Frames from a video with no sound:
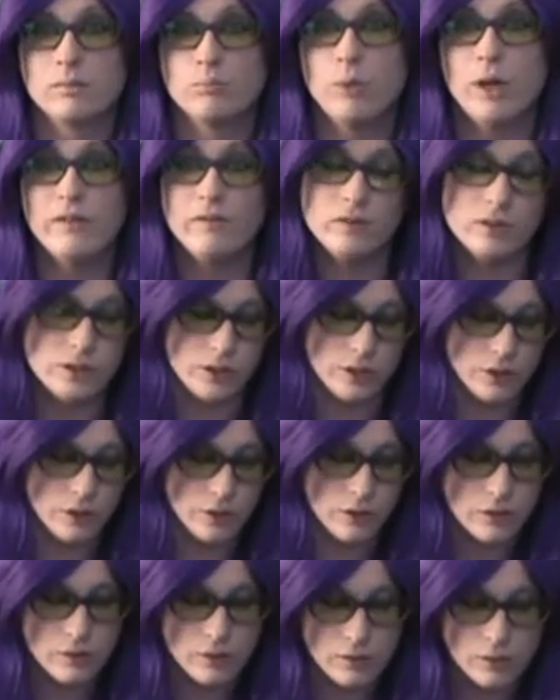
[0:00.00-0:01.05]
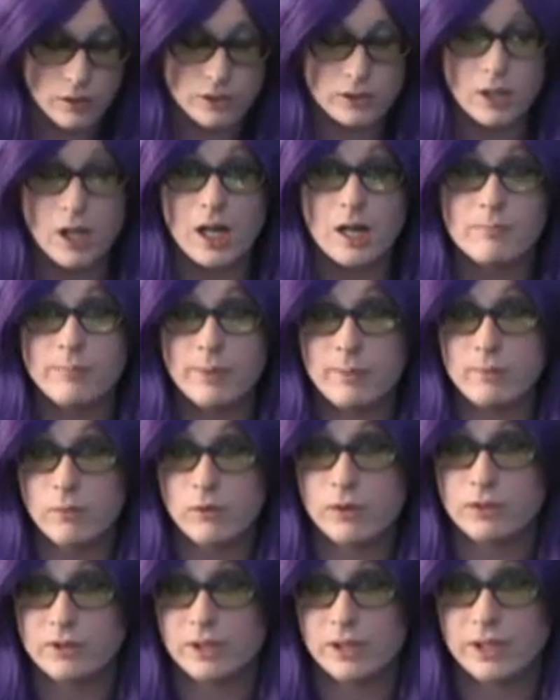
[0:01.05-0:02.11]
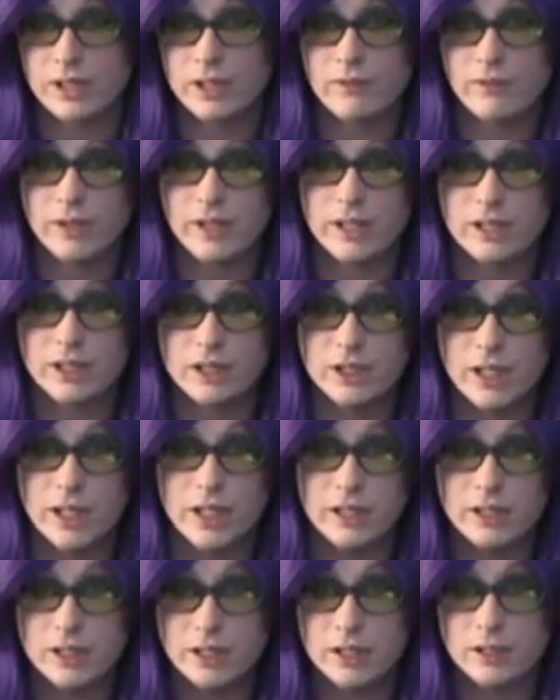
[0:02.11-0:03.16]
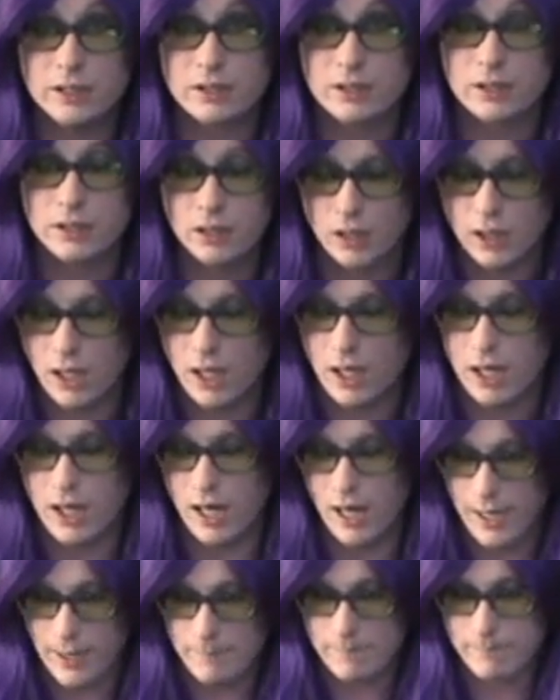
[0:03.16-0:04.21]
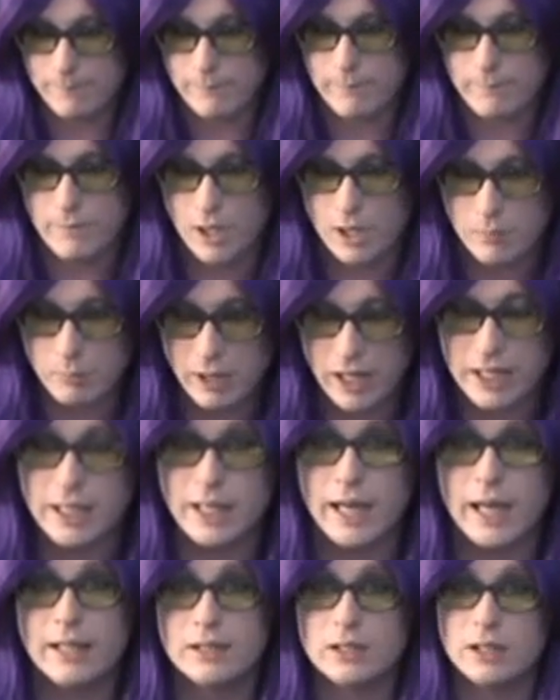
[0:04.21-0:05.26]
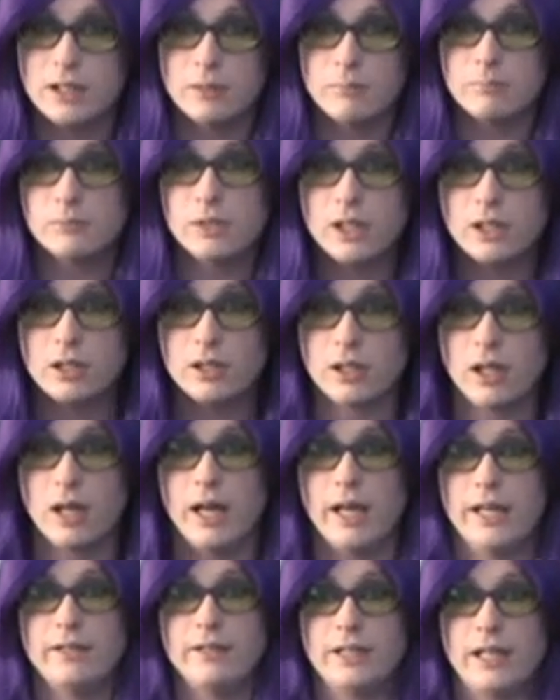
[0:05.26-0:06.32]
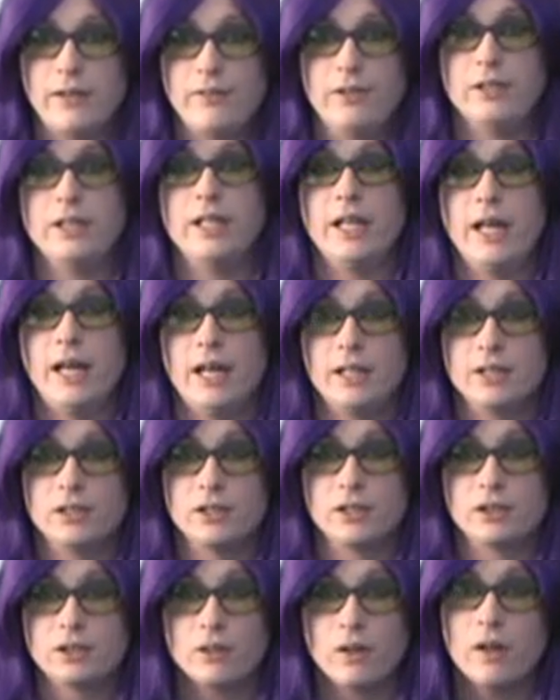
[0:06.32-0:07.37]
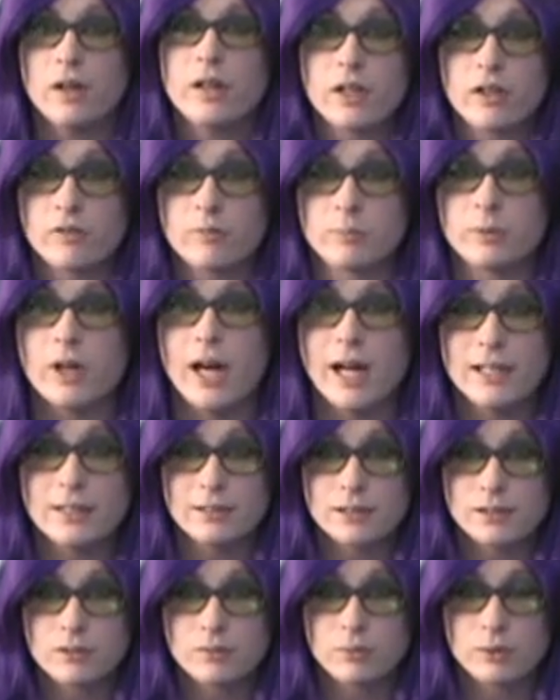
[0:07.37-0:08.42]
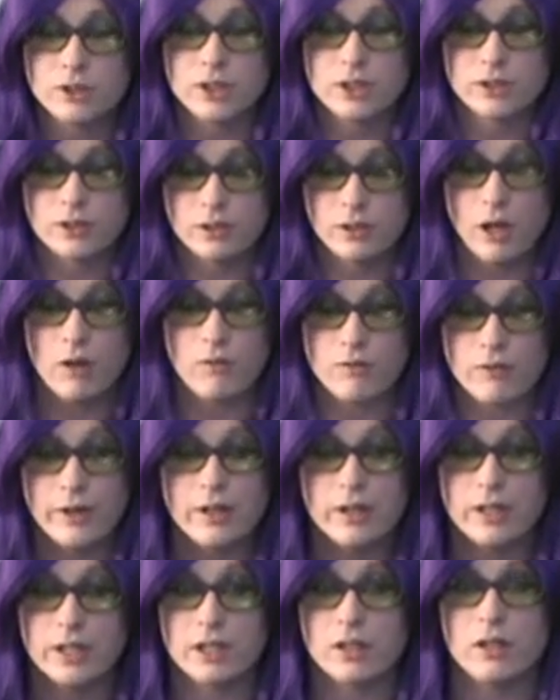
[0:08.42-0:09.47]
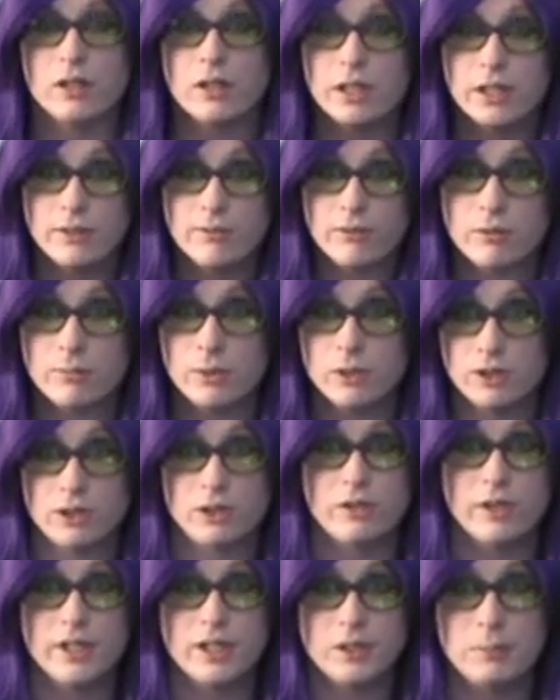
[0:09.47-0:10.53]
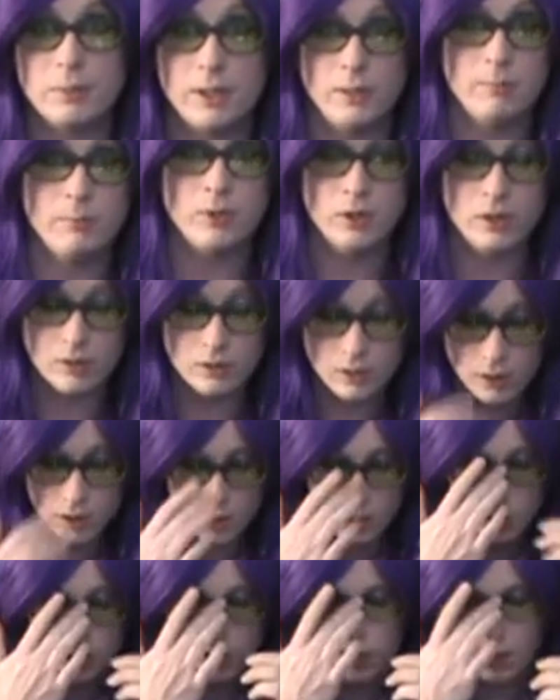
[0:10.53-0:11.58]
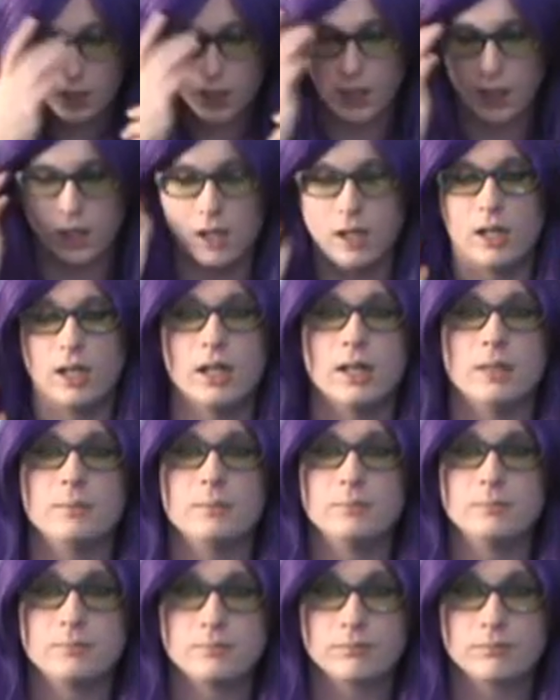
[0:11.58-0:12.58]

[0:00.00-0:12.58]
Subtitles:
month 2 saw a bit more significant changes. By the end of the month, I definitely had the start of breasts, which is really early for most trans people. Yeah,